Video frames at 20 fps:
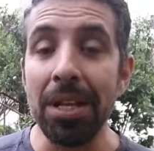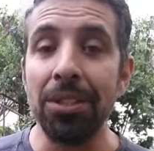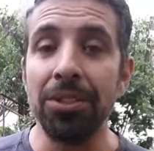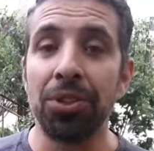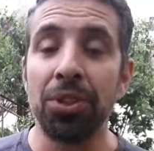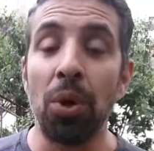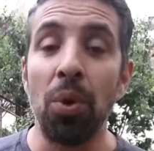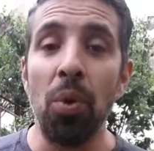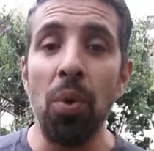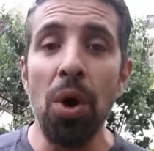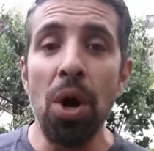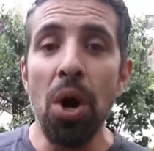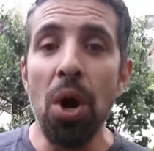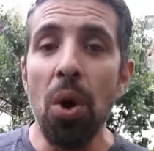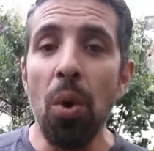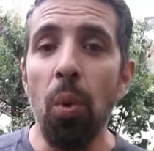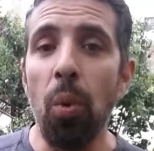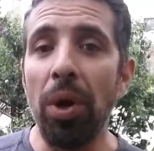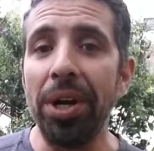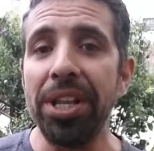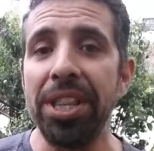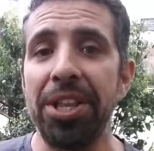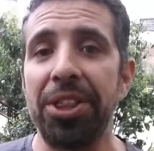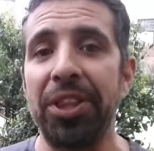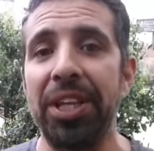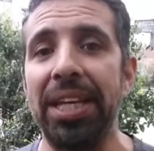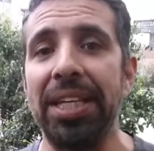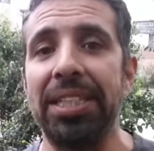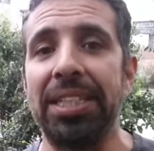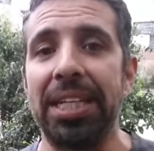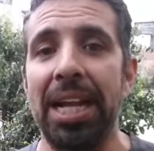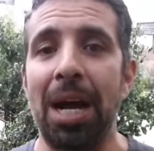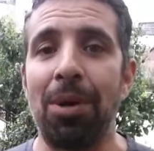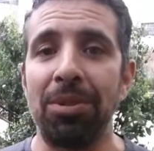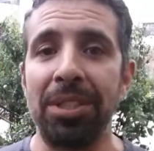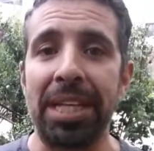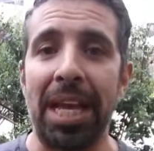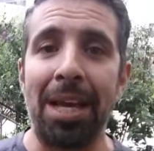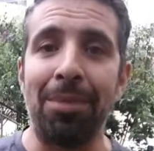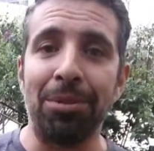So, one of the things that I
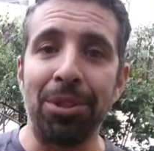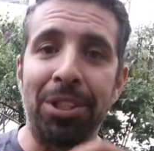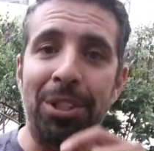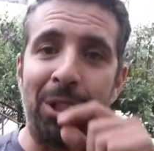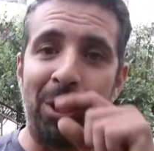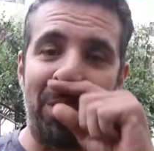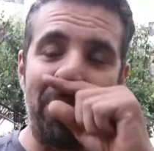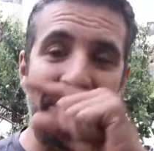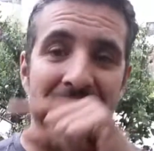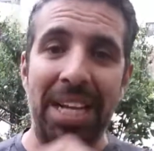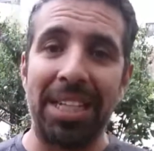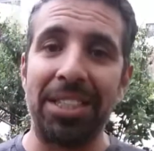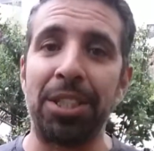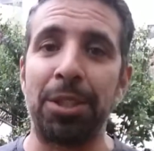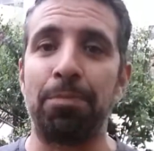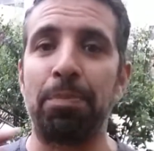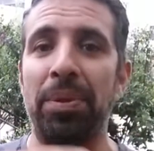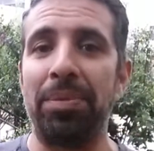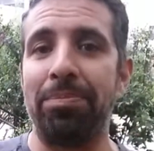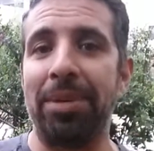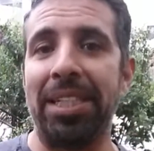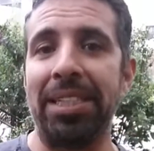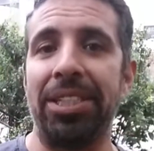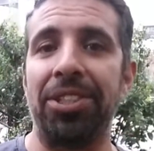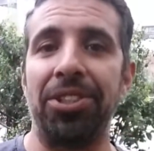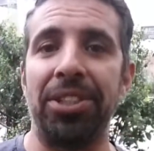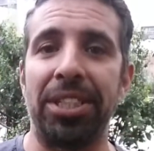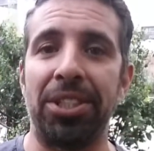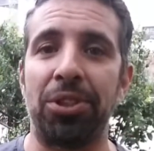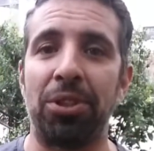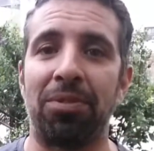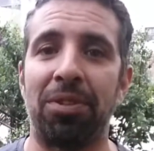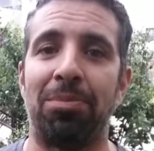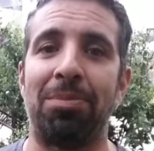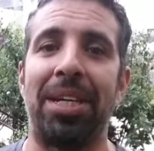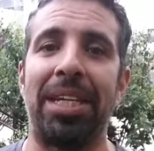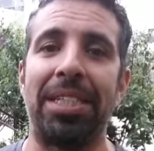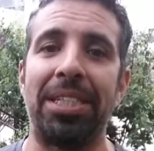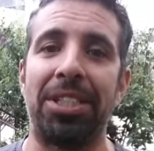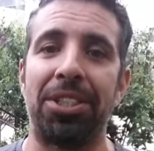was able to do, and I just put mentioned this over on
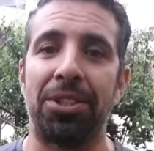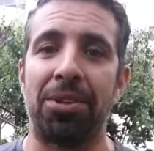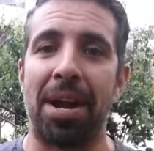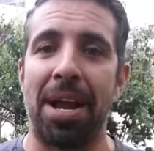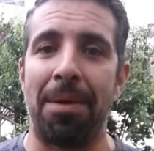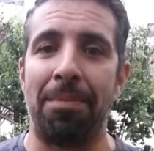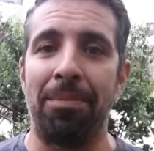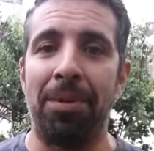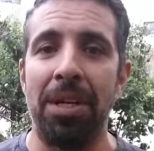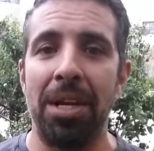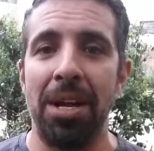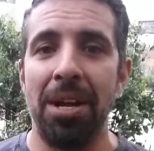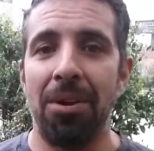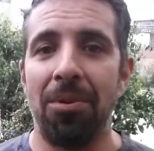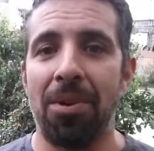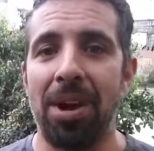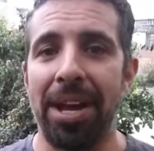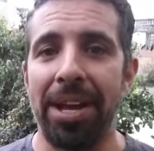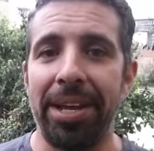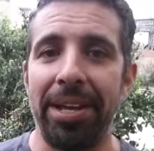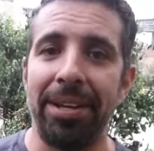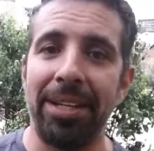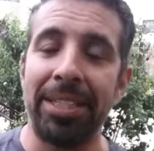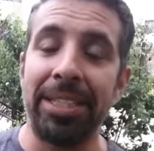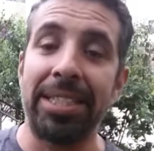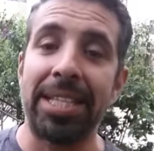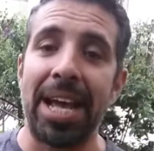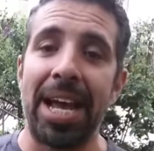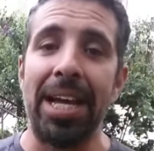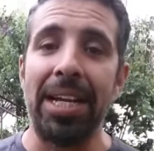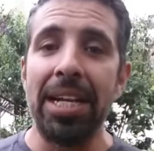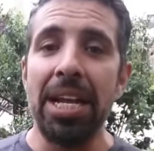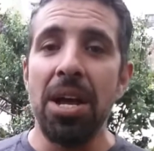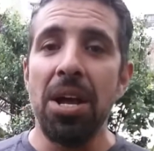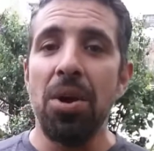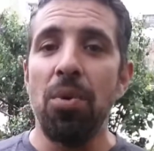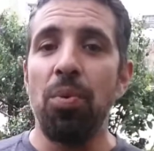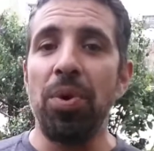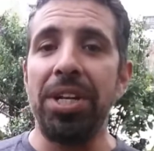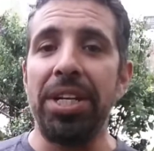my Instagram, right, is that
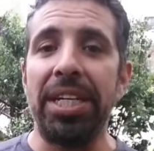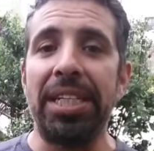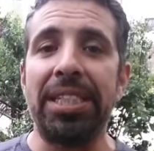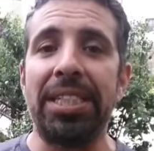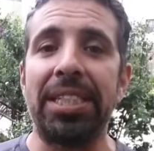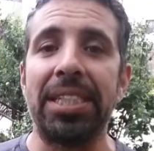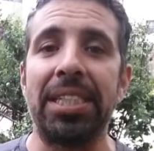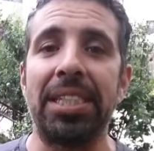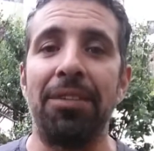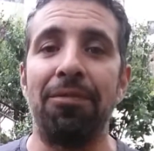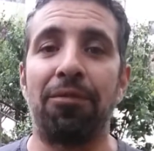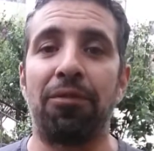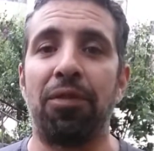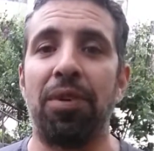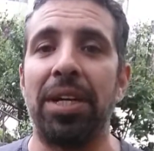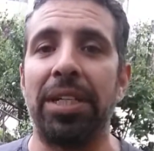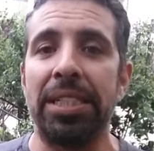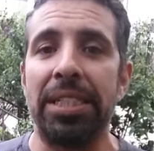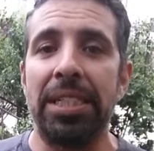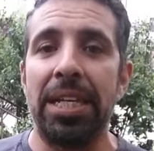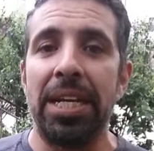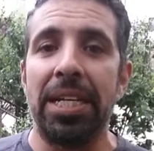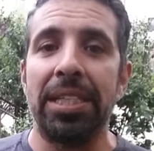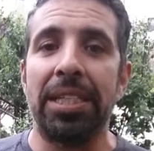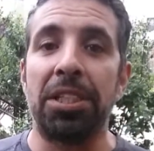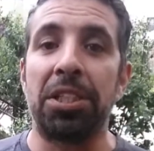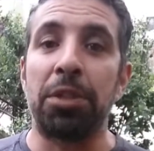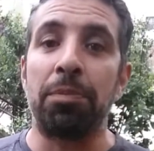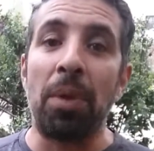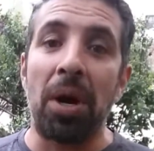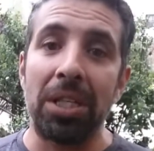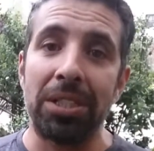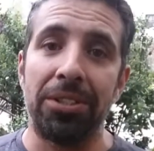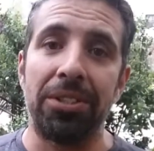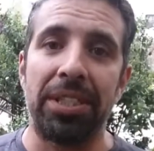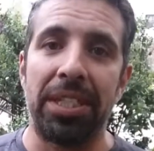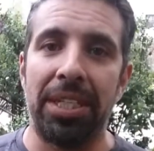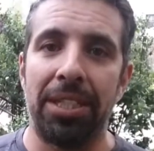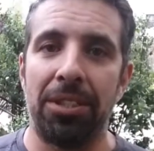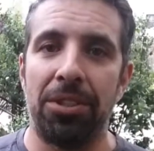we need to confront the smaller
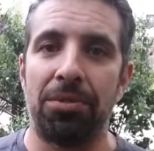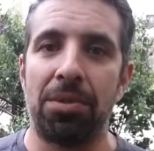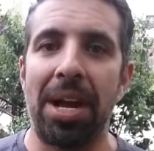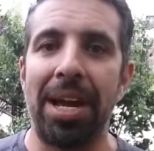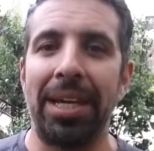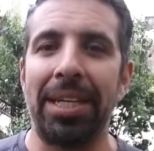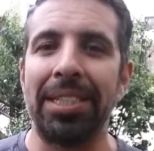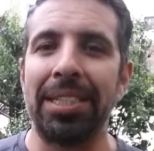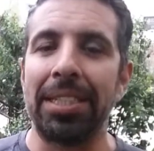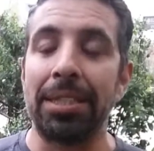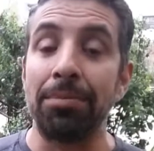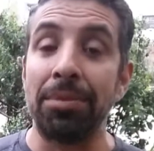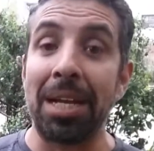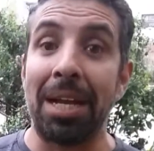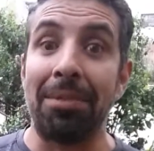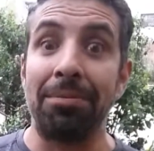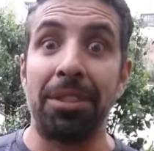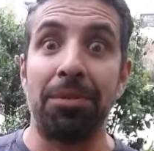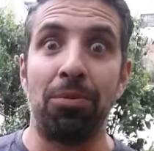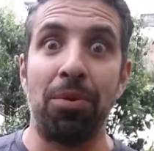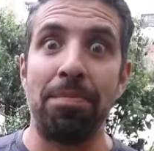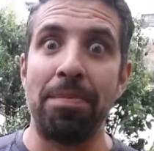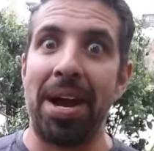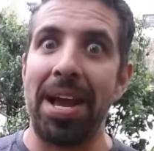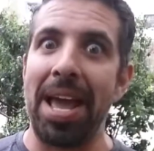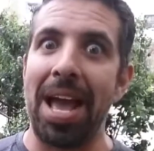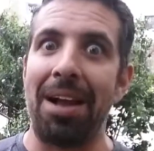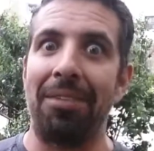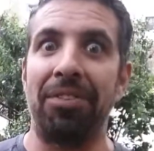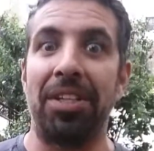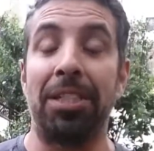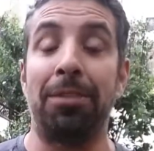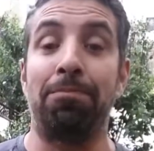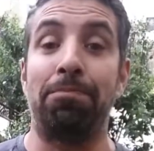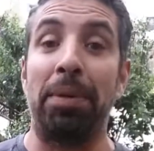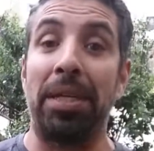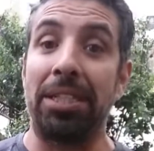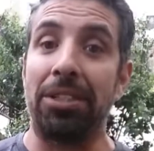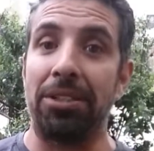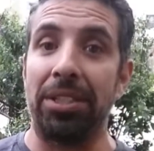things, right? Because sometimes we might have these
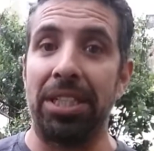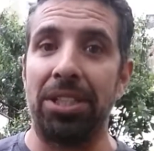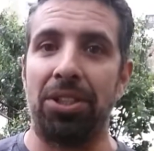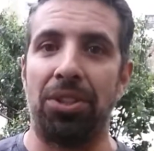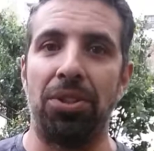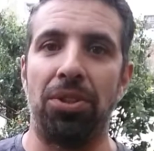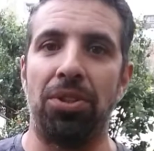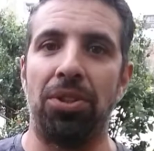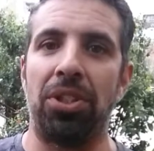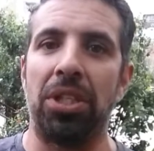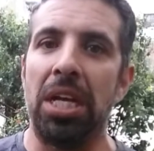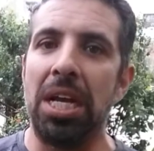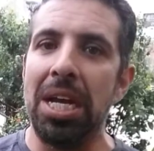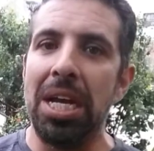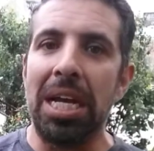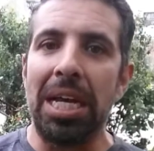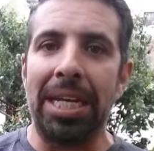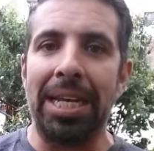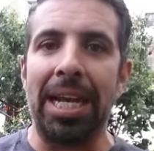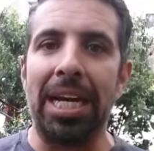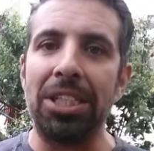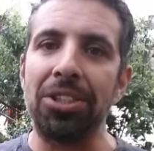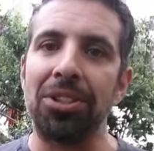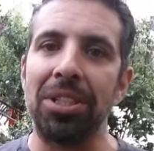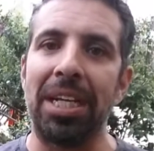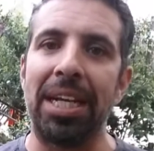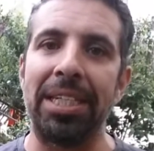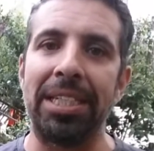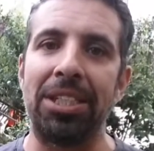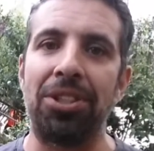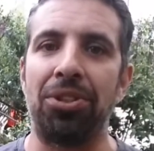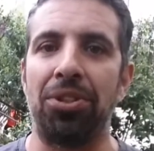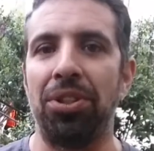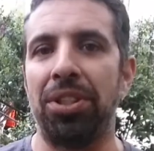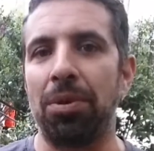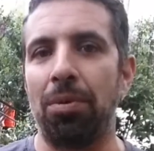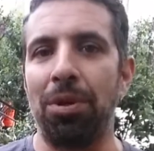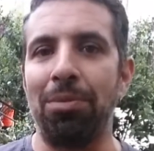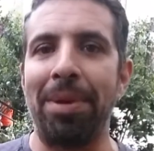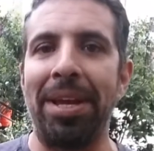bigger issues and underlying
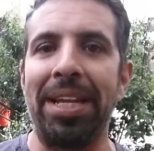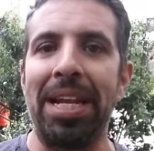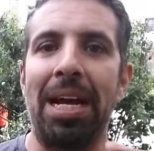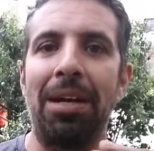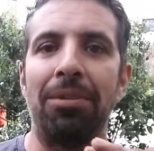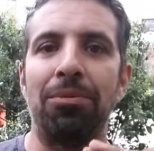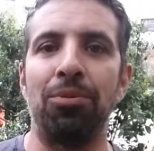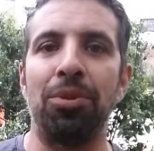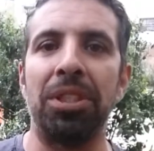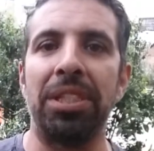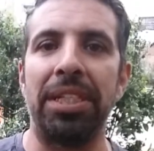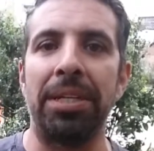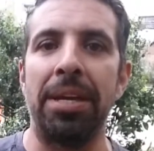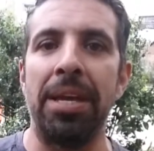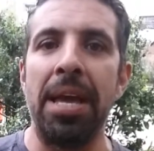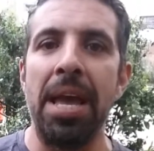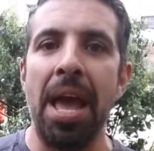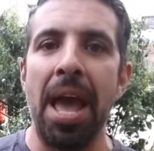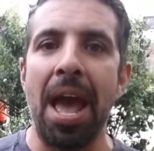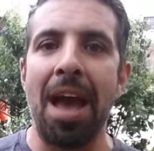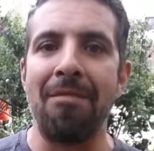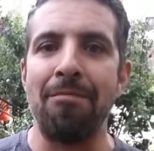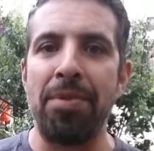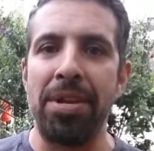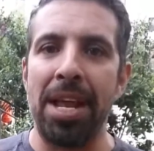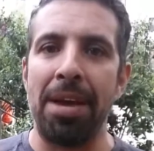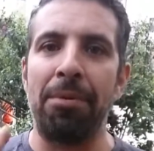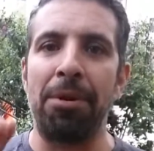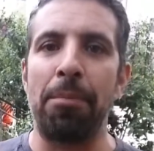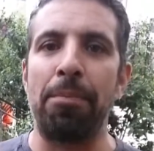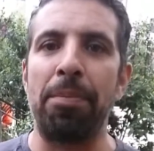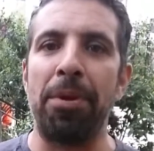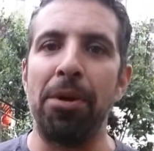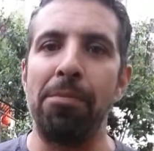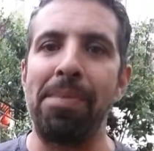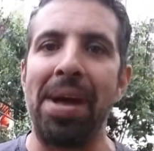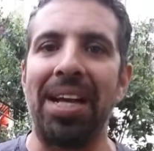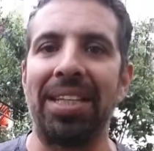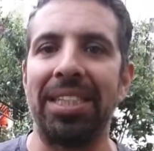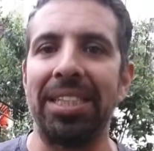issues that we may not really have been able to peel
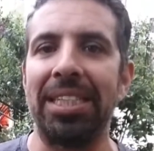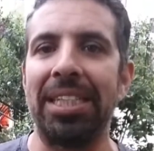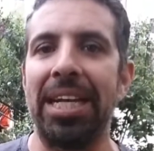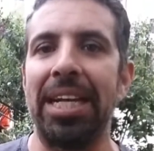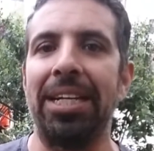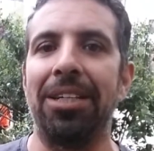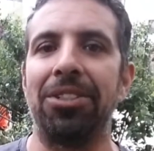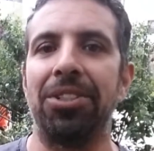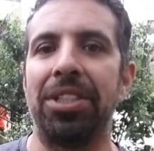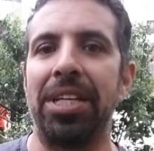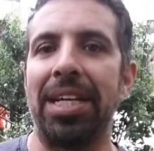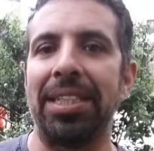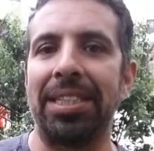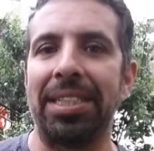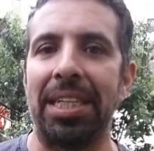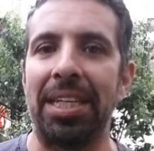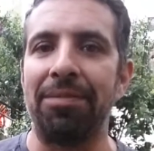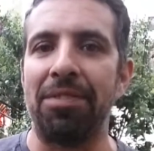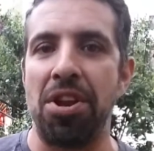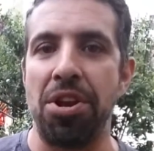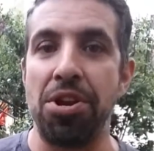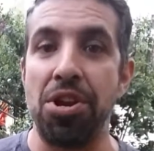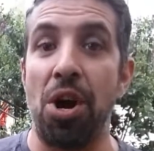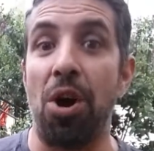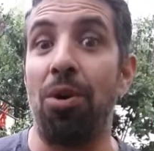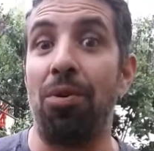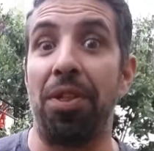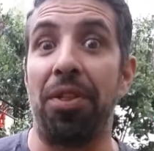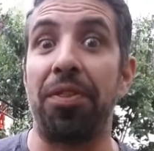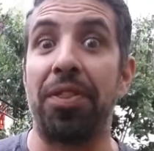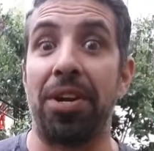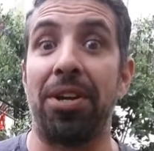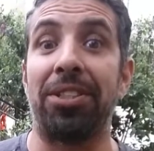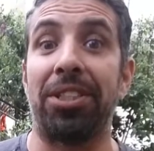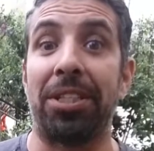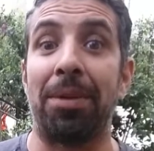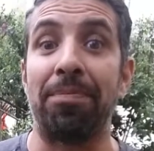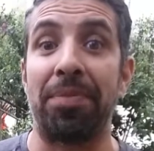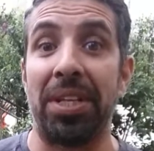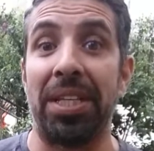back the layers yet to even know that
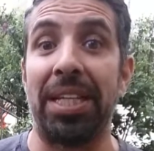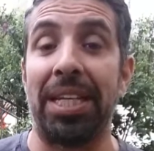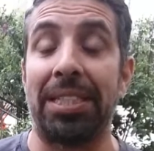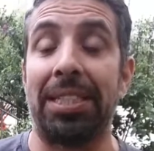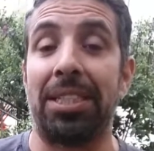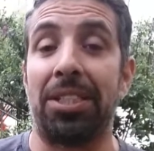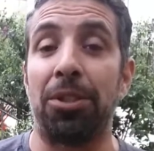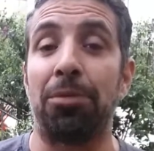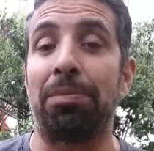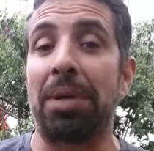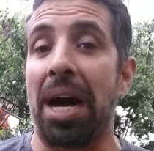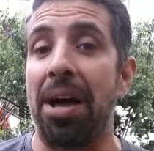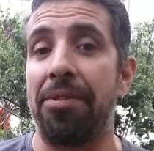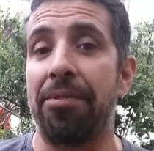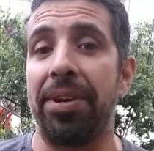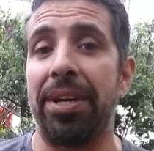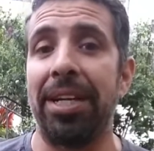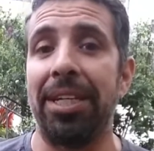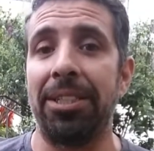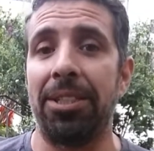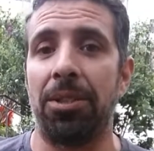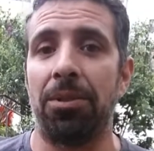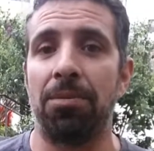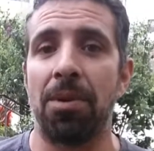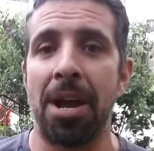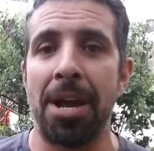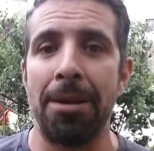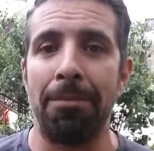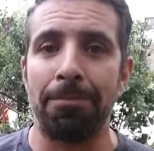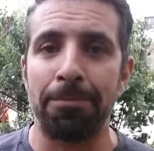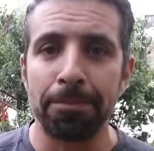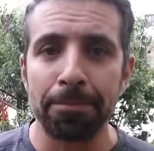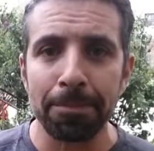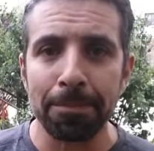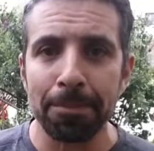there's something that's still bothering us, right?